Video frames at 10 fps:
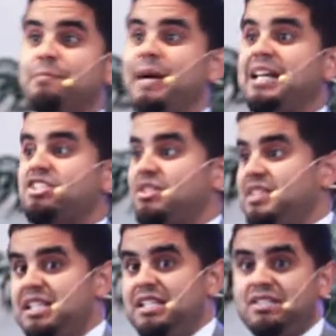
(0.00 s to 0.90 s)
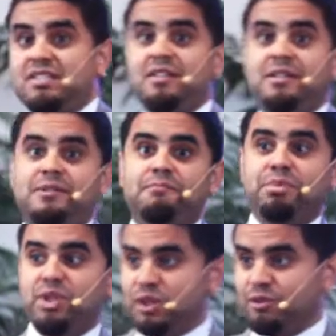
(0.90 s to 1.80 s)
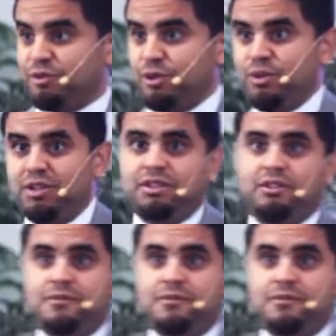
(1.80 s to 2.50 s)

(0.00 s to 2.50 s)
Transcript: back to these beautiful